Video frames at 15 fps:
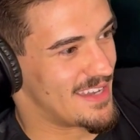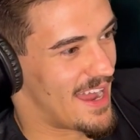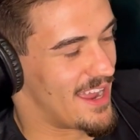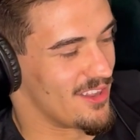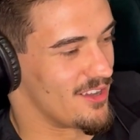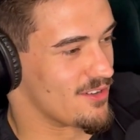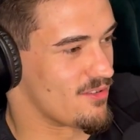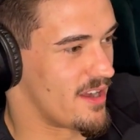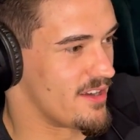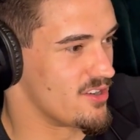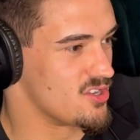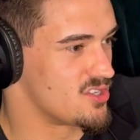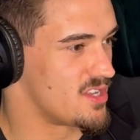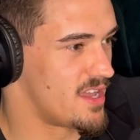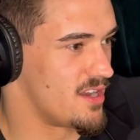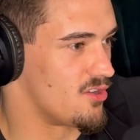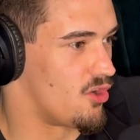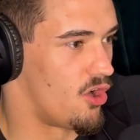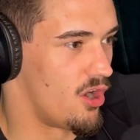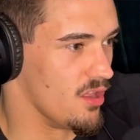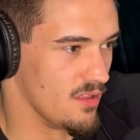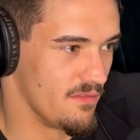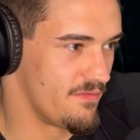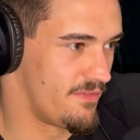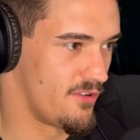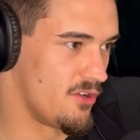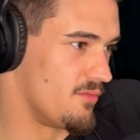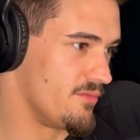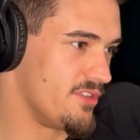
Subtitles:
dialogue writers in all of film.